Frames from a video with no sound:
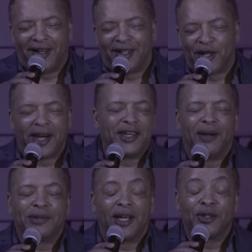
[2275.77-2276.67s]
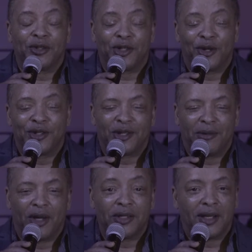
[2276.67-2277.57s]
Johnny Depp turns to him
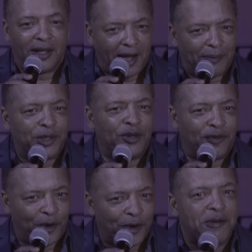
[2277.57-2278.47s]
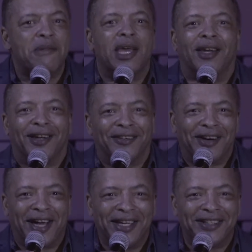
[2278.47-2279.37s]
and goes, "Yeah, but you've heard of me."
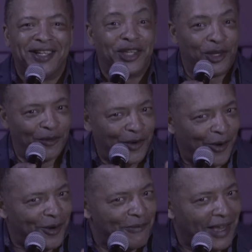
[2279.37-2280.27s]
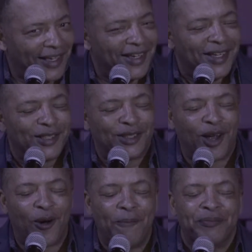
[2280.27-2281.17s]
Right? You've heard of me. So